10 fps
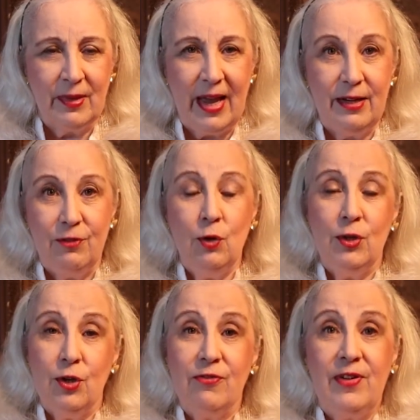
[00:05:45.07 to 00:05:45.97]
And if you
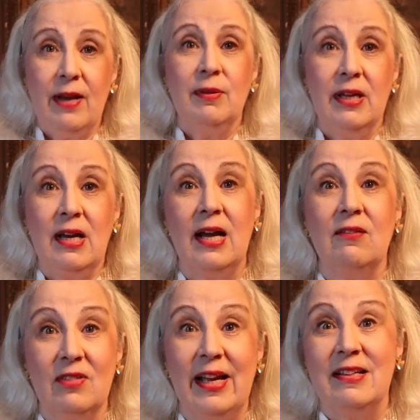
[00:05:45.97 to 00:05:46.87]
and your family kind
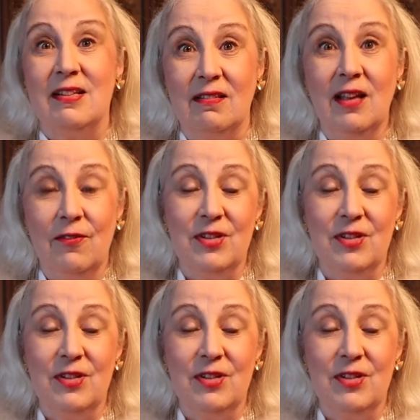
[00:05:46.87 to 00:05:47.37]
of love